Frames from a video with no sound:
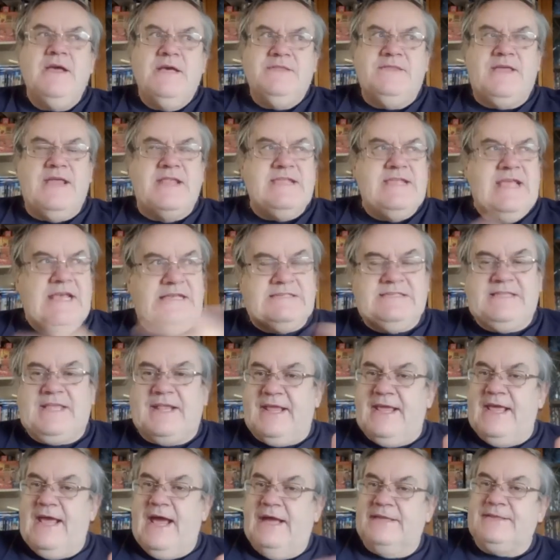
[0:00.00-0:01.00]
Then
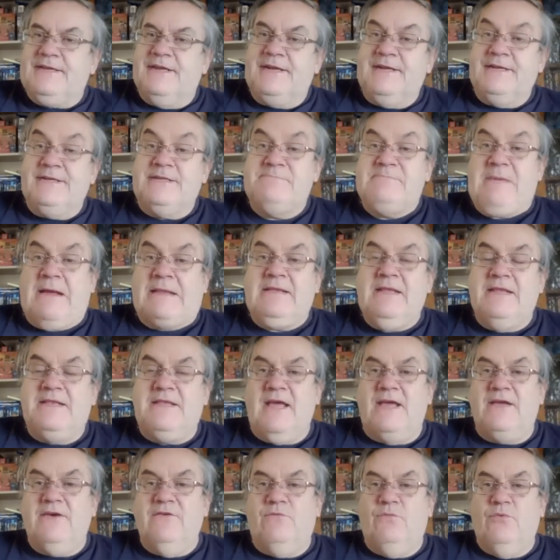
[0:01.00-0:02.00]
yesterday, I had an unexpected
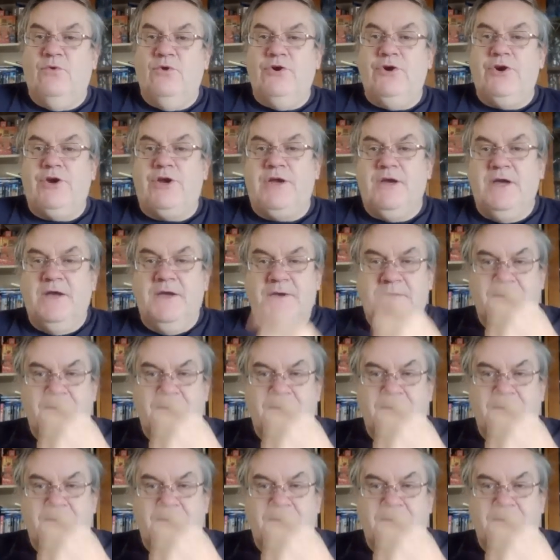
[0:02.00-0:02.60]
day of work.